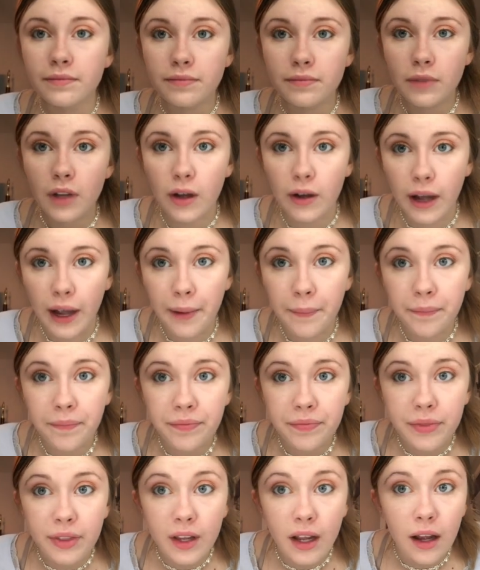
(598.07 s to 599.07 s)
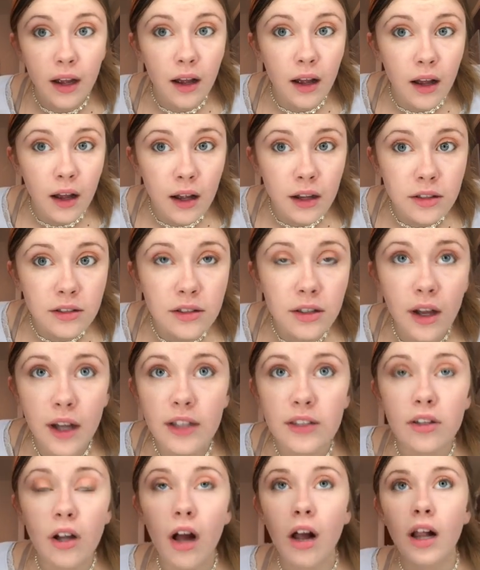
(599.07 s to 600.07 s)
Okay, So that's
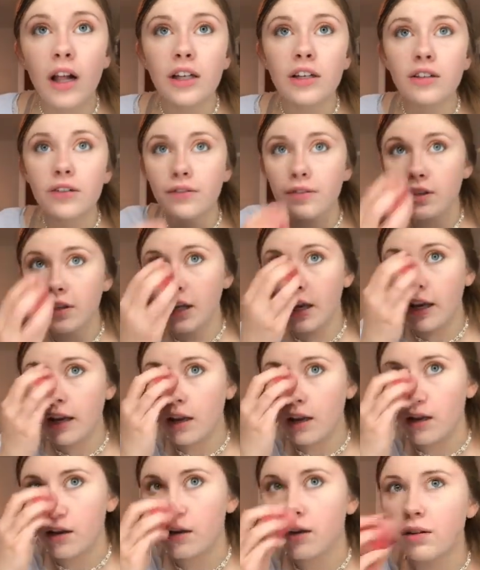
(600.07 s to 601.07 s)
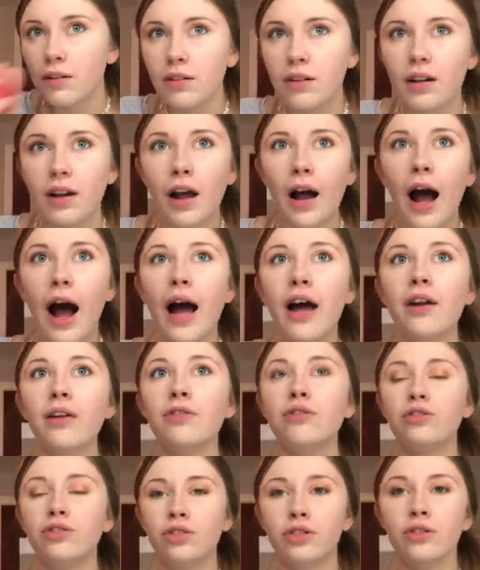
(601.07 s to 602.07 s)
all I do for like, I don't do